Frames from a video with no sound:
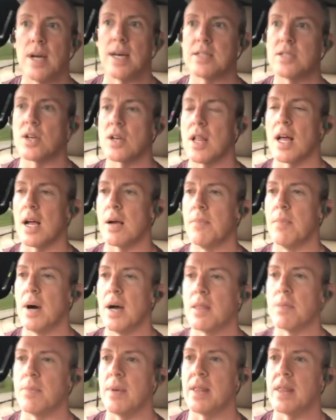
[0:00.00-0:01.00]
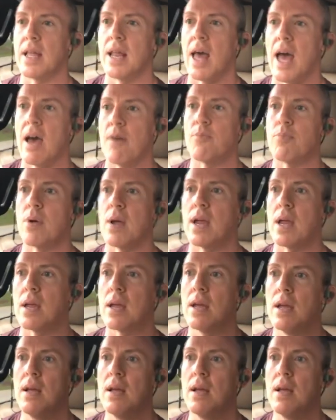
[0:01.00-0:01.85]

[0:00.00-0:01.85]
I took like a month and a half break